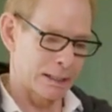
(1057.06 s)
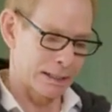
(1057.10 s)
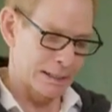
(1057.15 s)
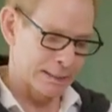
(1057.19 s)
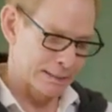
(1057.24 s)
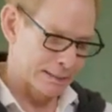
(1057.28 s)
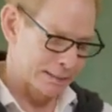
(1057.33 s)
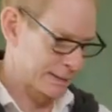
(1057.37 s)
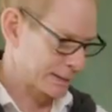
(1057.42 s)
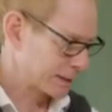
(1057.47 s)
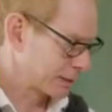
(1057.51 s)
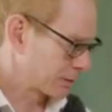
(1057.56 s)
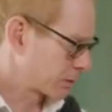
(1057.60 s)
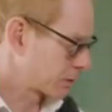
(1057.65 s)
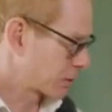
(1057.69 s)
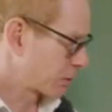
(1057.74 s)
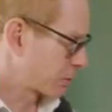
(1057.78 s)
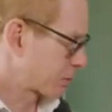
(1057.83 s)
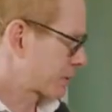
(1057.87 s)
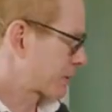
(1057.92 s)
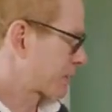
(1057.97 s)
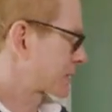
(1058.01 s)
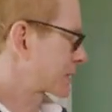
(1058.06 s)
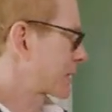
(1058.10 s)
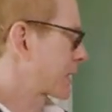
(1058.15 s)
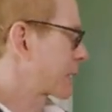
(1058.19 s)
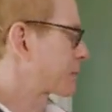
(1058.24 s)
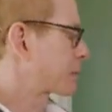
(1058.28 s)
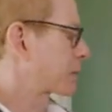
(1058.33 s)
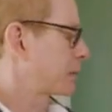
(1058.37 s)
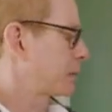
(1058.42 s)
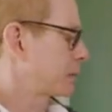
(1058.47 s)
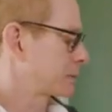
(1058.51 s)
I did go with the
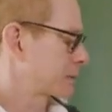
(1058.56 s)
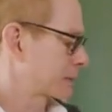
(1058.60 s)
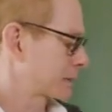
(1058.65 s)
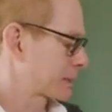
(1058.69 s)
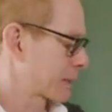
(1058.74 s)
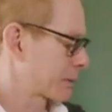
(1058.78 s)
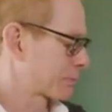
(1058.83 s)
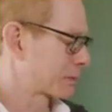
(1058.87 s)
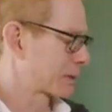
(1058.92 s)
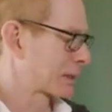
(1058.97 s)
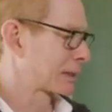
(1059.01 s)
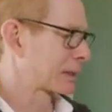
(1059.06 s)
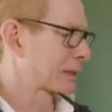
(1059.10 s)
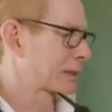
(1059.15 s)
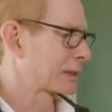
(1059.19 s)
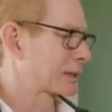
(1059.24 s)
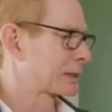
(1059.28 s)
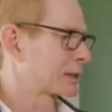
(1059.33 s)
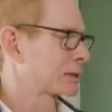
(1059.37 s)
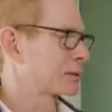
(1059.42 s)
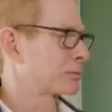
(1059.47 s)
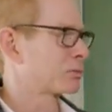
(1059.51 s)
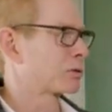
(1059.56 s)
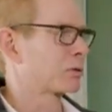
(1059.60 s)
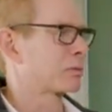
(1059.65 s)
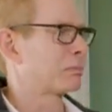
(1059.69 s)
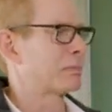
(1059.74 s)
same concept, a little more